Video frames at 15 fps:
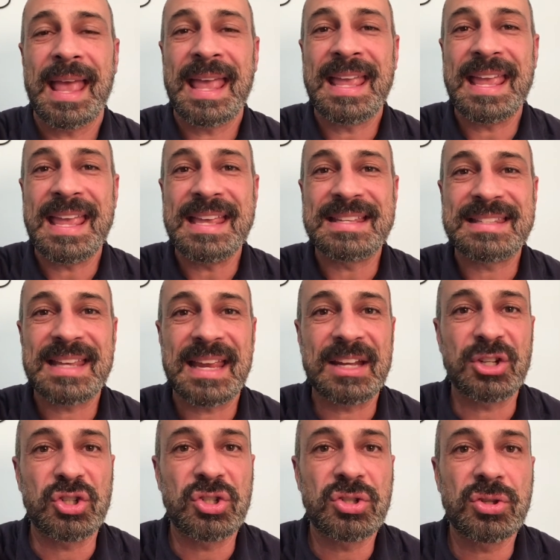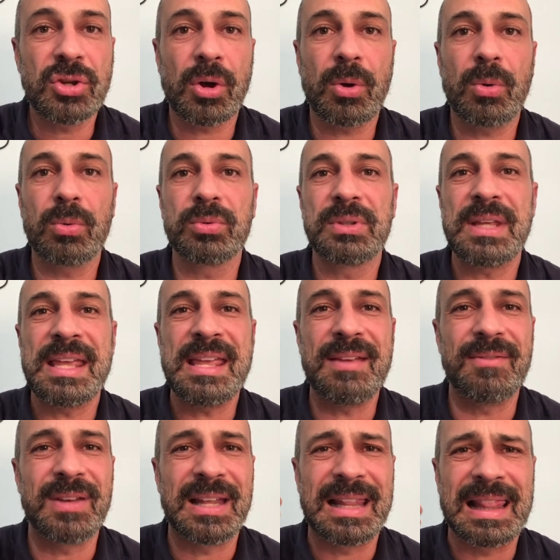He's saying, don't
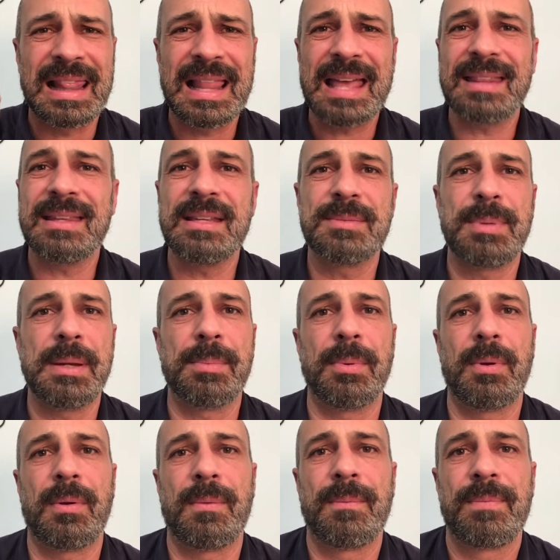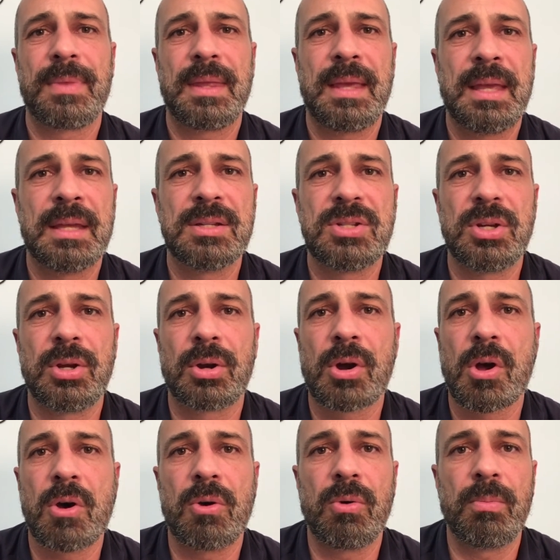even let these people into your
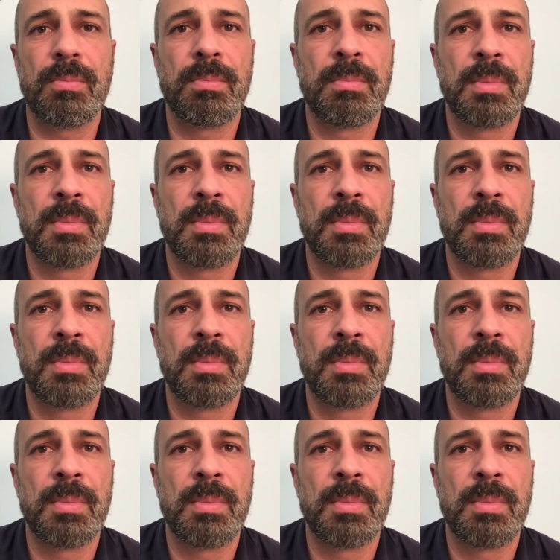home.